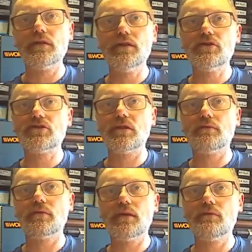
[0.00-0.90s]
leadership.
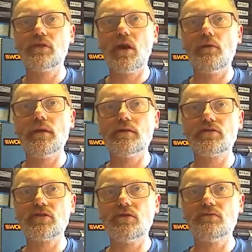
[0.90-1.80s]
He would go in and
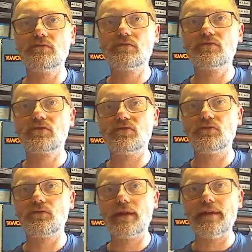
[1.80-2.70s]
show sort
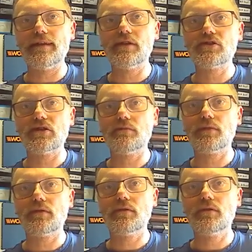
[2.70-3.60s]
of great leadership
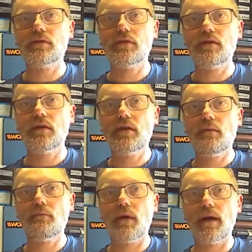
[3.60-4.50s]

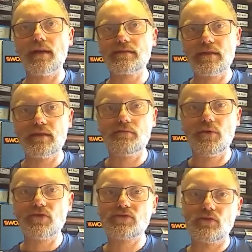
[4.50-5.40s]
by asking the
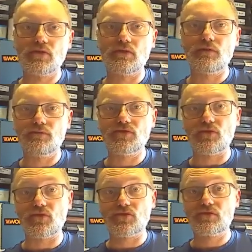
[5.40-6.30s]
person on the
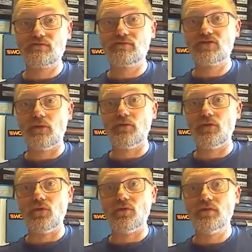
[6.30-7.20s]
sort of shop
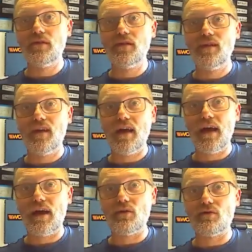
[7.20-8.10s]
floor
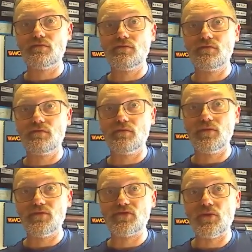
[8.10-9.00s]

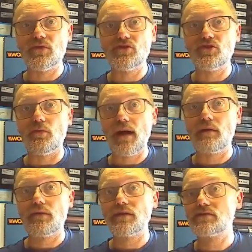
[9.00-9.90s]
who's doing the job, how things